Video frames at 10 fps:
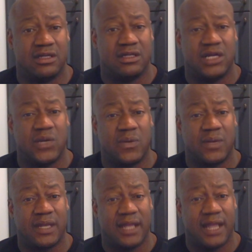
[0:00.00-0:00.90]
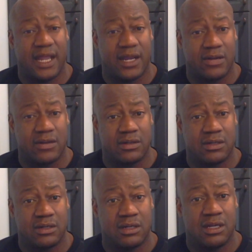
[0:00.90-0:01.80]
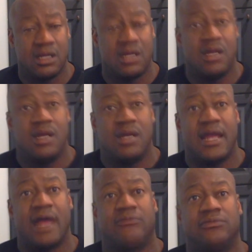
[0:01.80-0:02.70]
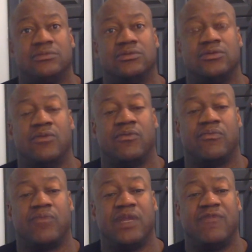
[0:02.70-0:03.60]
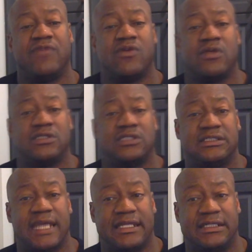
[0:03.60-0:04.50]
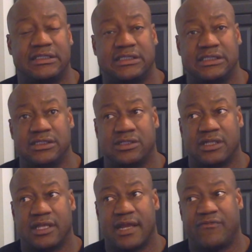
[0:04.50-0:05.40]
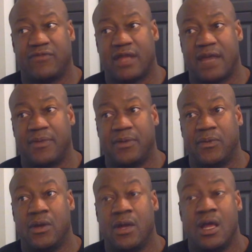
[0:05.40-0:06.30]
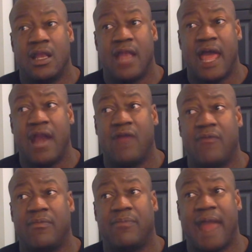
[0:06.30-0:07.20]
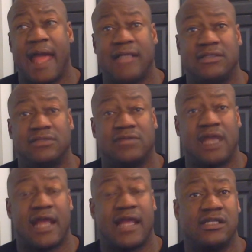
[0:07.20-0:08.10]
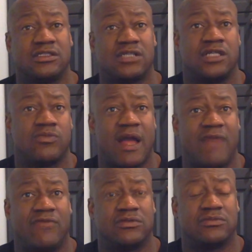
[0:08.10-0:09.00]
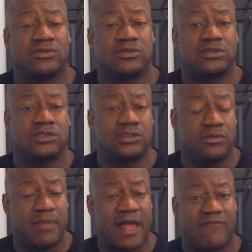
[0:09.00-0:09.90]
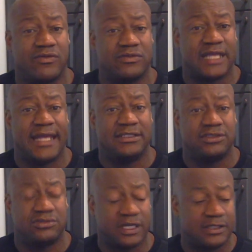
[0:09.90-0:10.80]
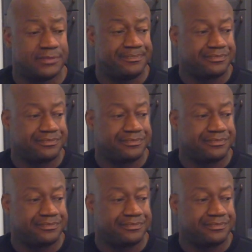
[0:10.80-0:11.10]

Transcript: They don't care. Now, I'm briefly going to this dating scene here in Atlanta for a lot of people. Blacks, and I can't discuss white folks. I'm just going to stick to the black folks, gays and straights.